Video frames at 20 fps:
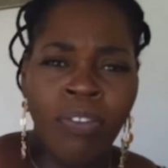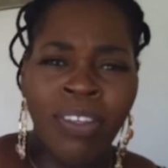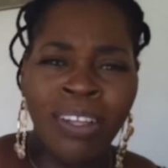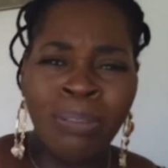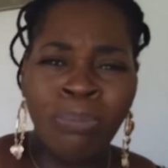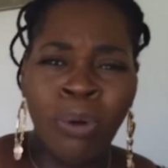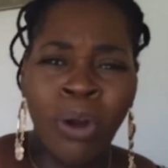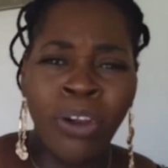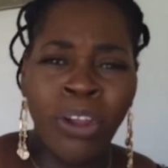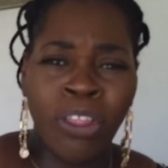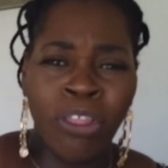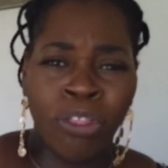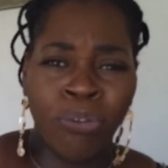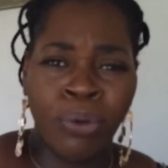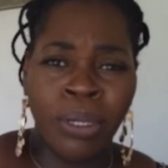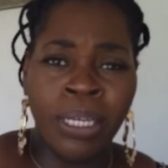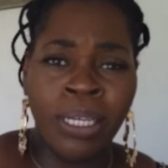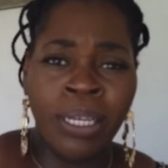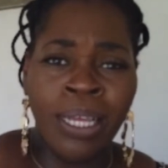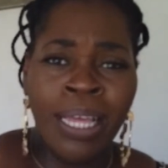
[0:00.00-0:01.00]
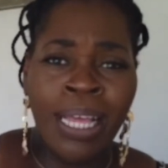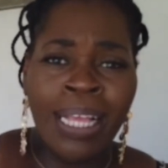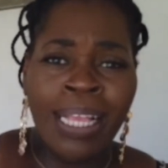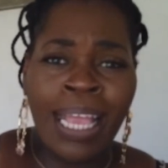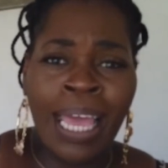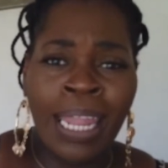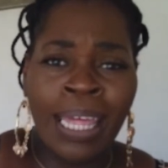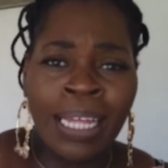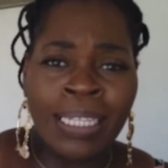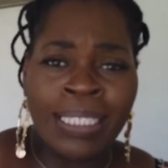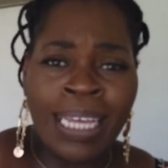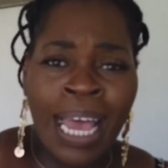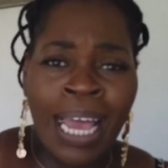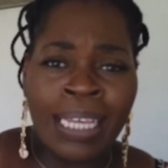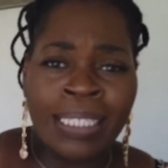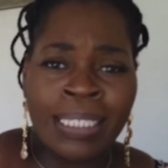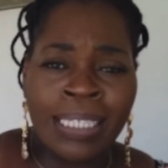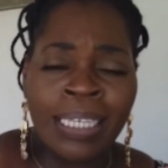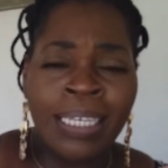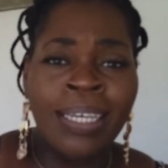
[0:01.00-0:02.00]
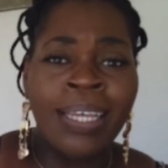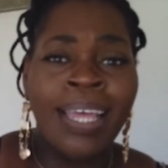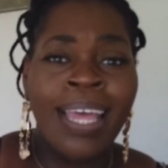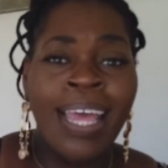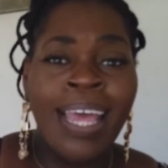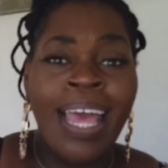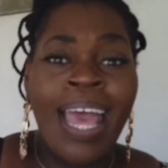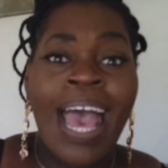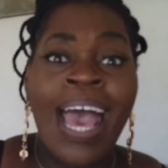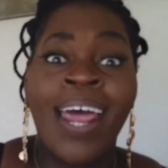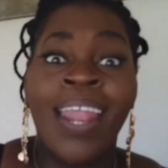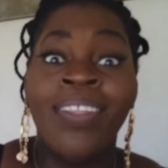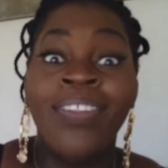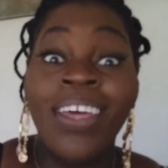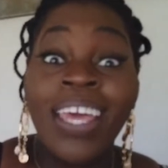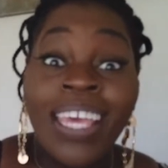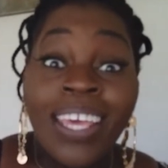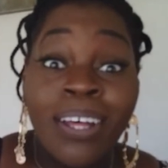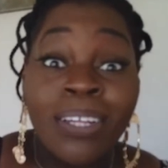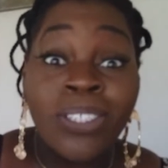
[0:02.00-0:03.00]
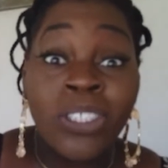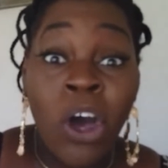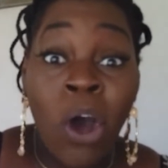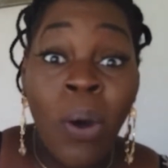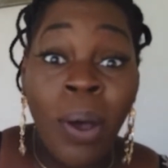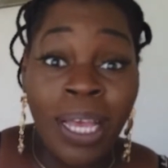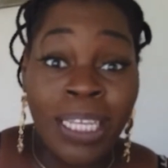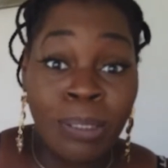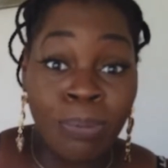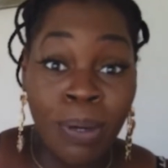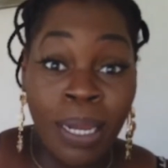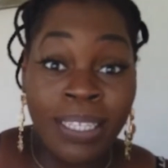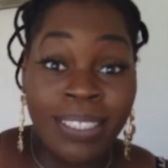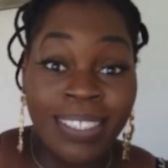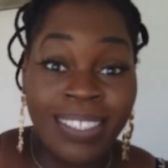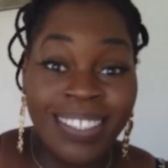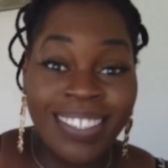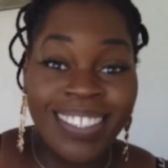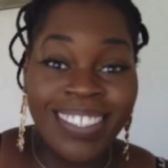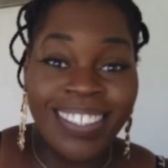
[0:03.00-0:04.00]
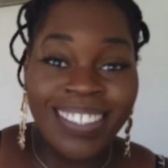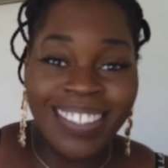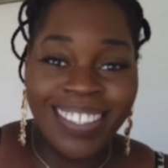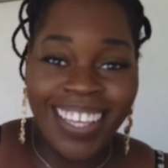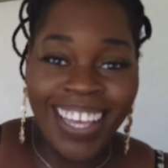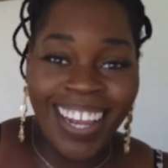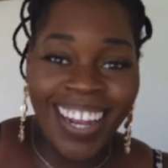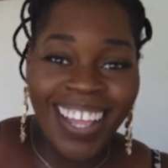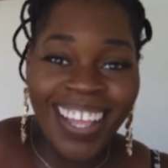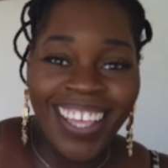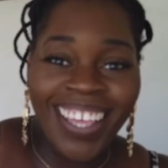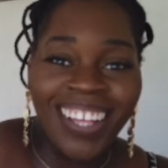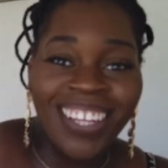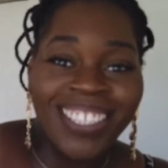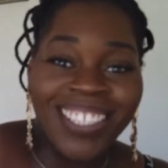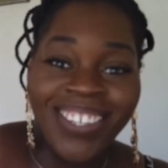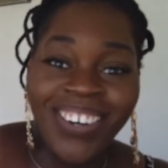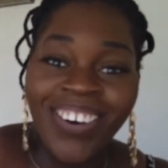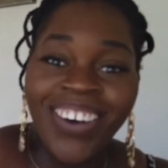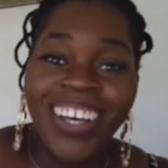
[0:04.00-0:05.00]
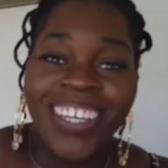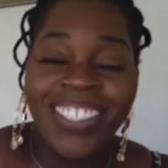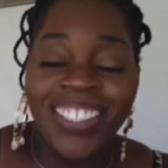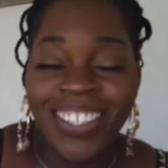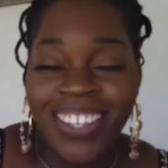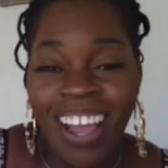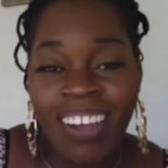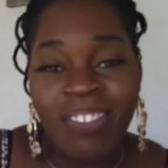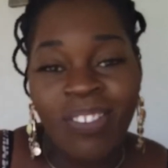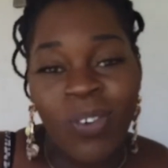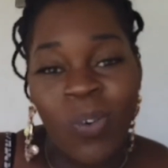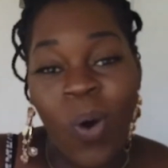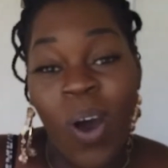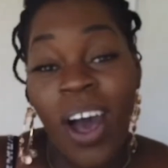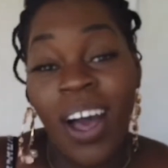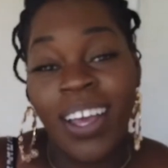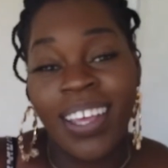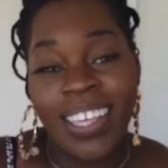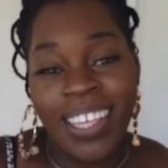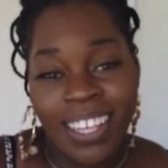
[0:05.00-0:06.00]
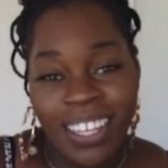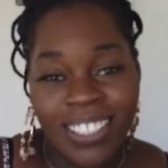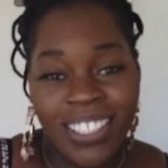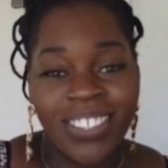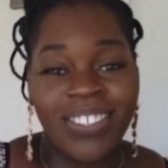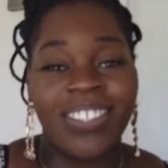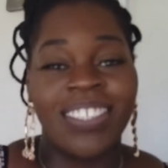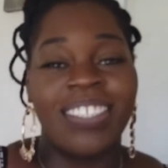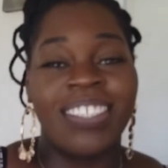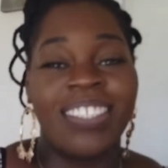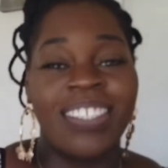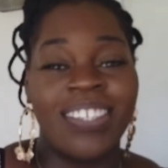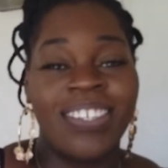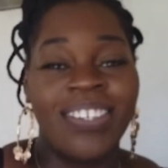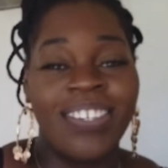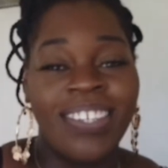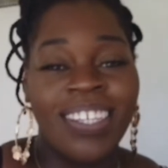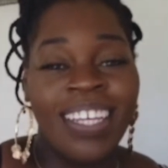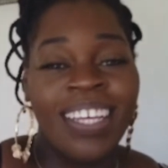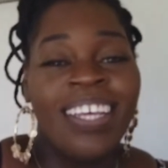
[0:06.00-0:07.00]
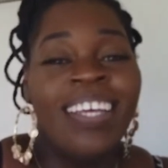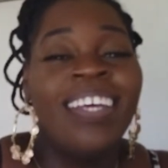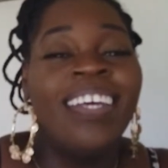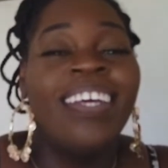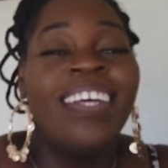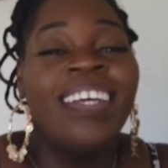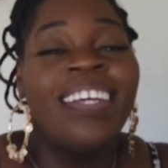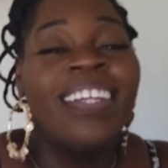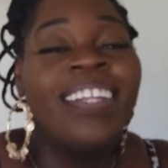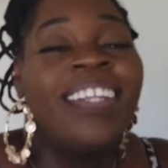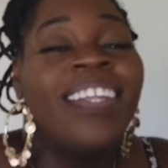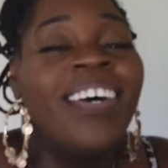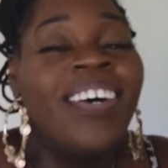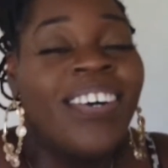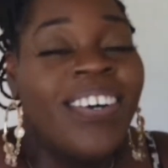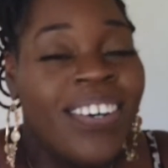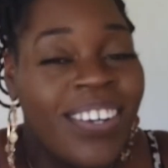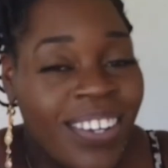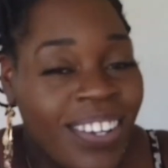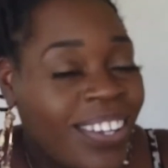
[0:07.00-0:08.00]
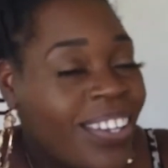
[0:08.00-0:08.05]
There's more than three. Getting a taxi, and the heel toe express. Get it? Heel toe, because you have to walk. Heel toe. No?